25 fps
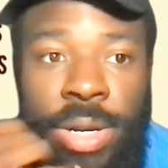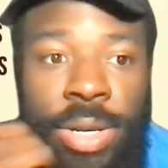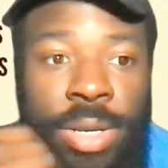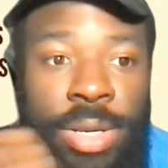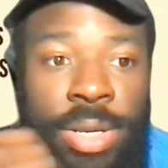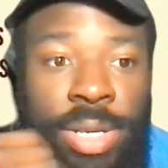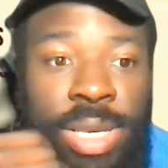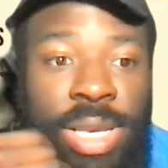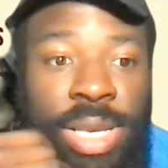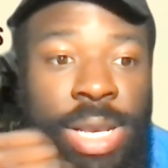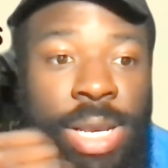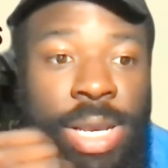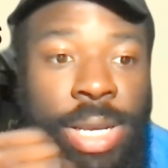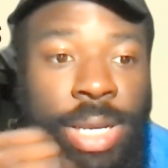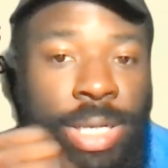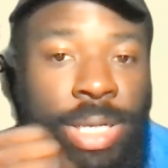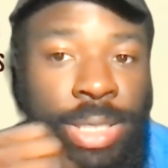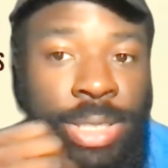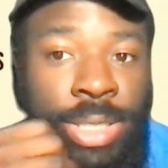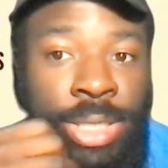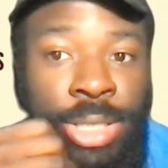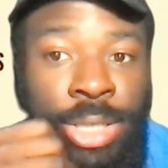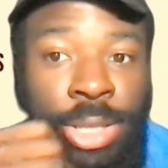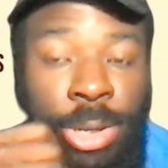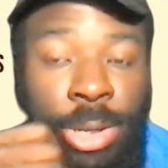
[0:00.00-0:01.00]
Yeah,
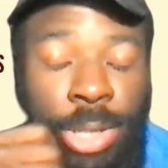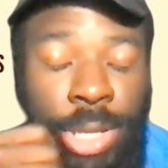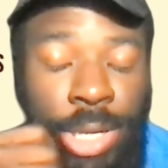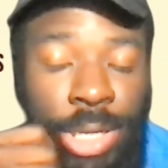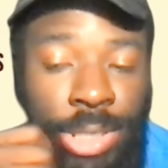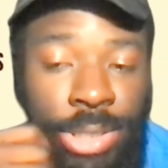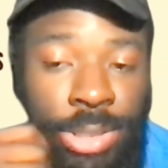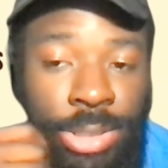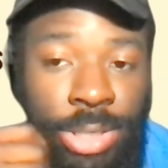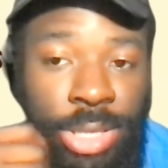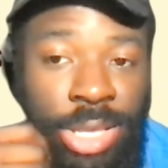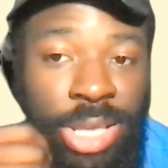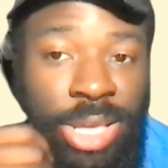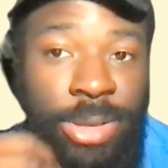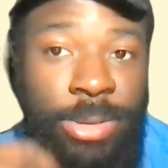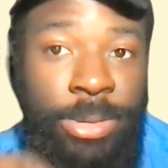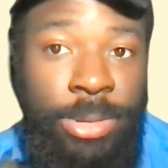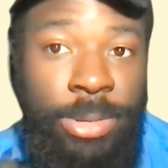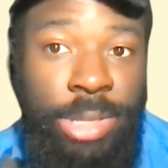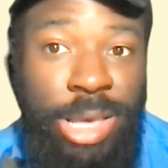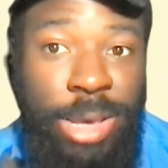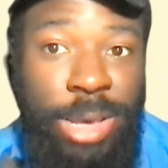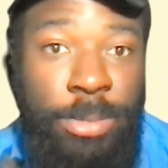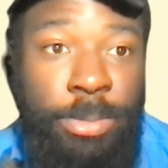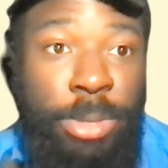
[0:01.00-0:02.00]
because you know
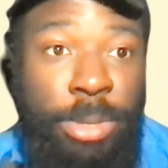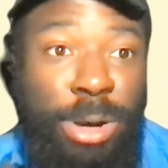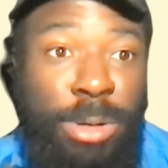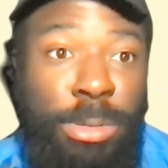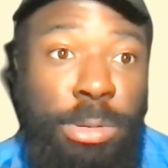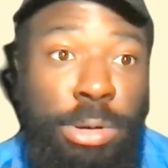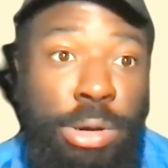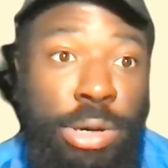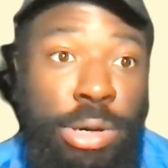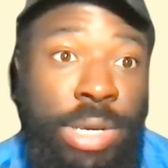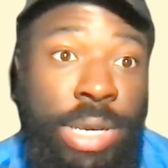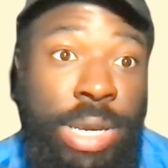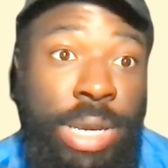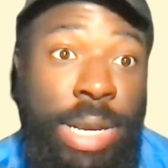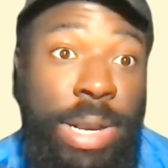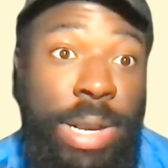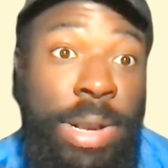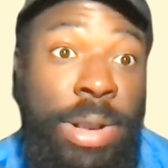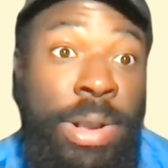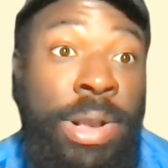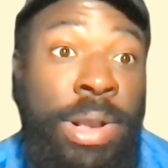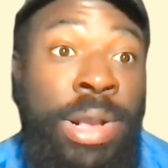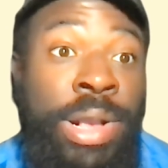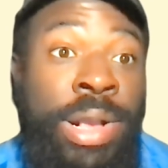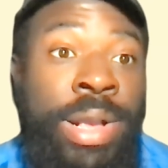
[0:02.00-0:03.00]
that bubble
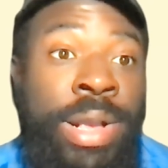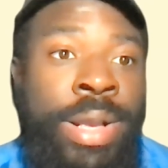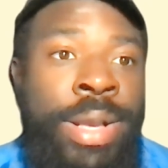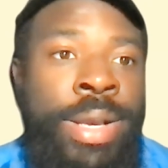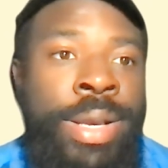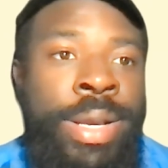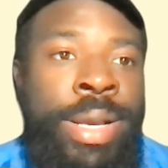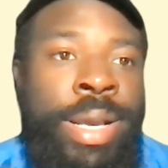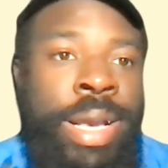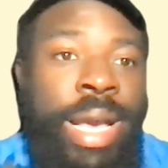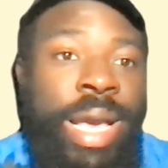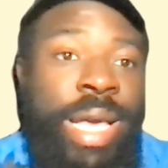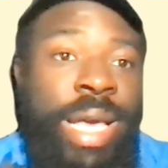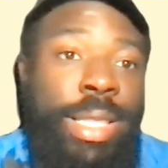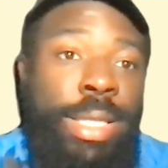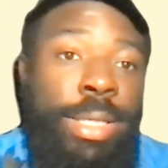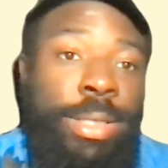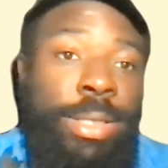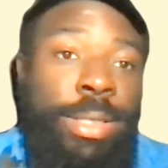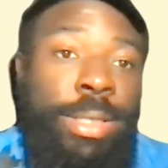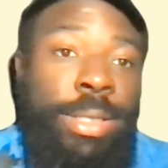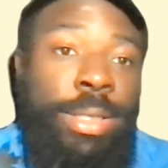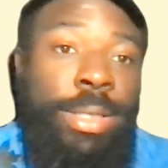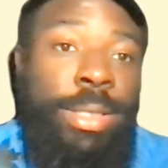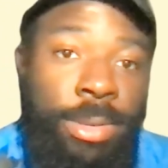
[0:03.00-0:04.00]
year had
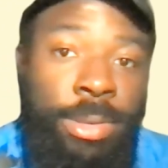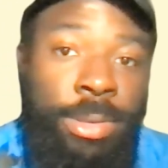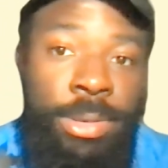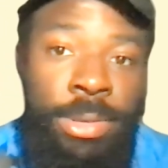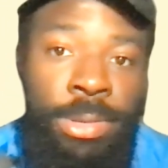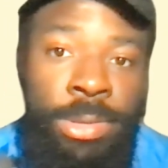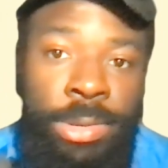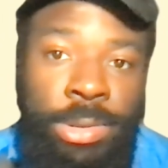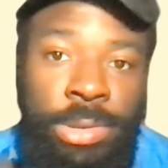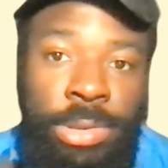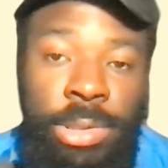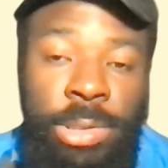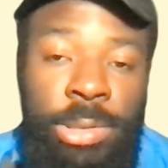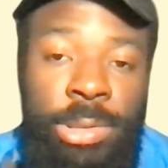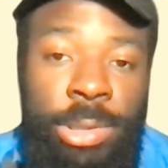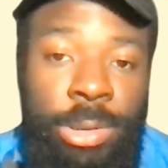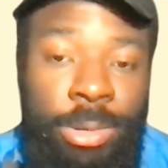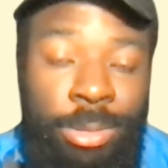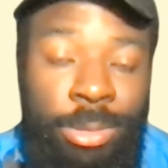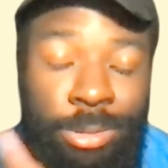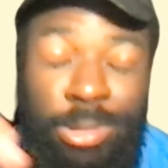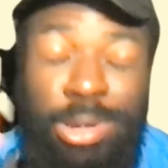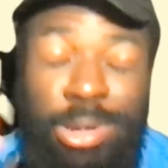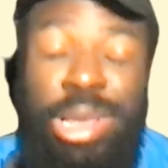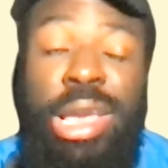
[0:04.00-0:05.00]
the little
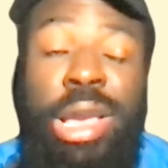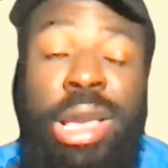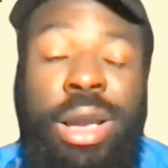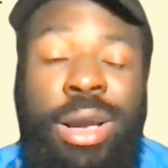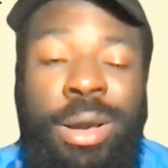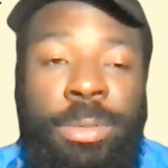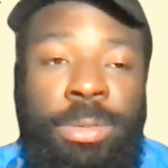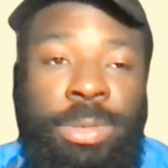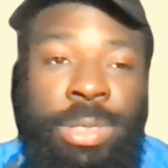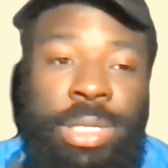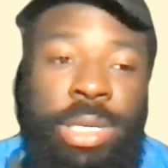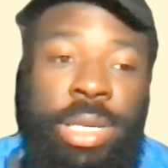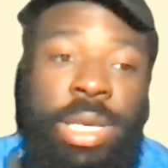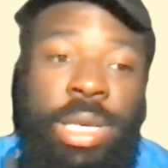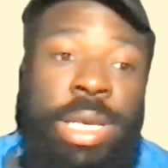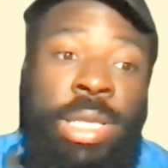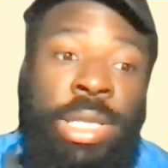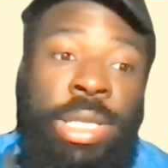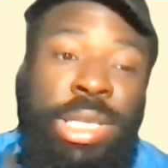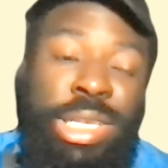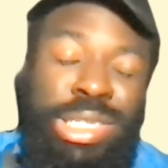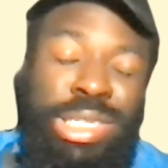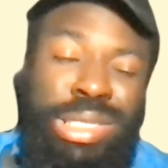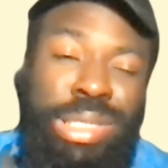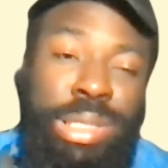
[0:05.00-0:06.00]
re-up. So yeah,
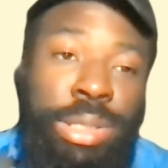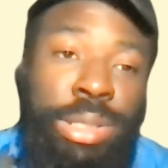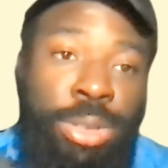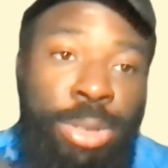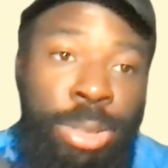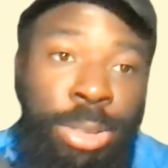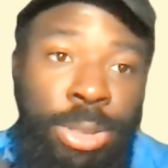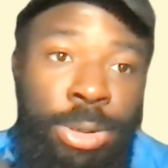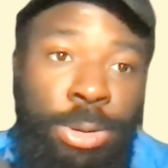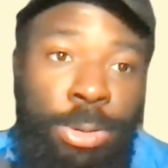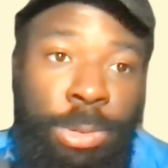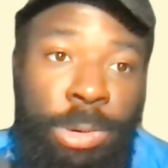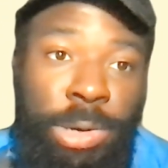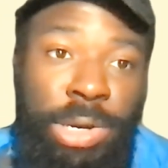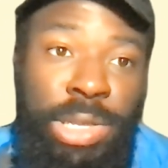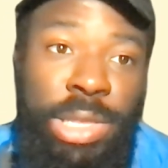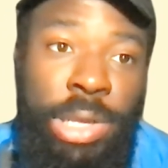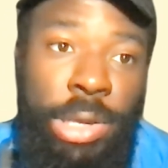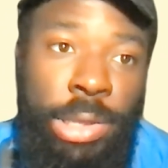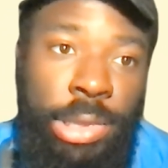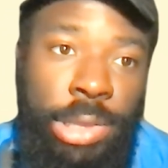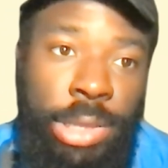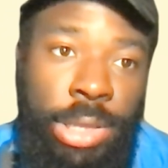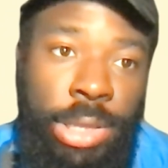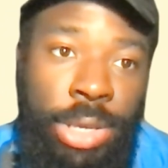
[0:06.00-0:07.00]
this was 21,
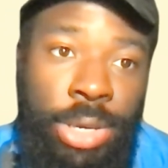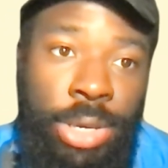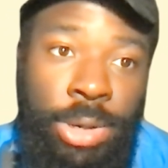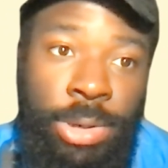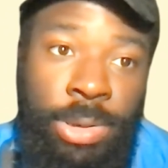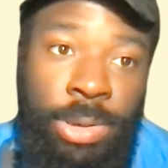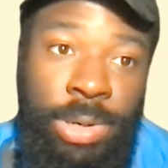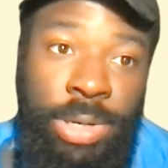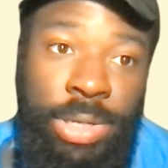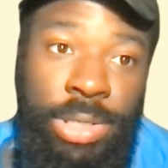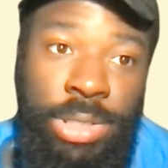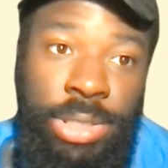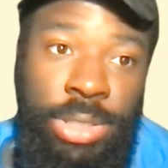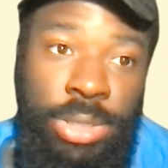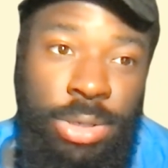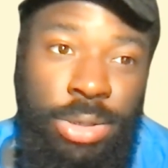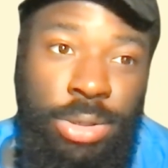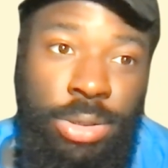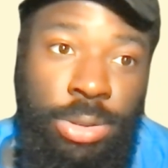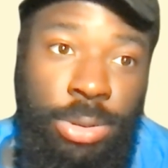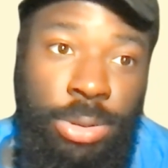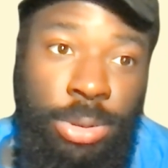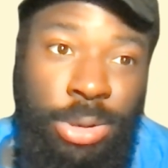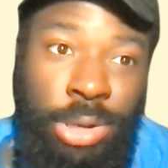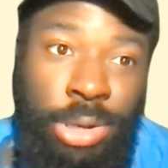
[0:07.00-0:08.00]
I think. 1,
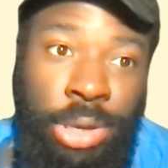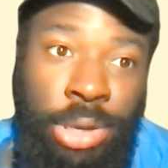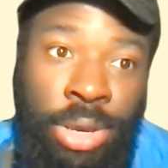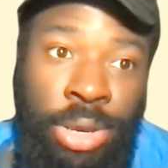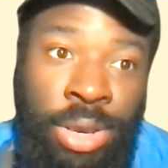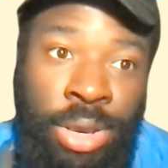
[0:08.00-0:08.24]
2, 3.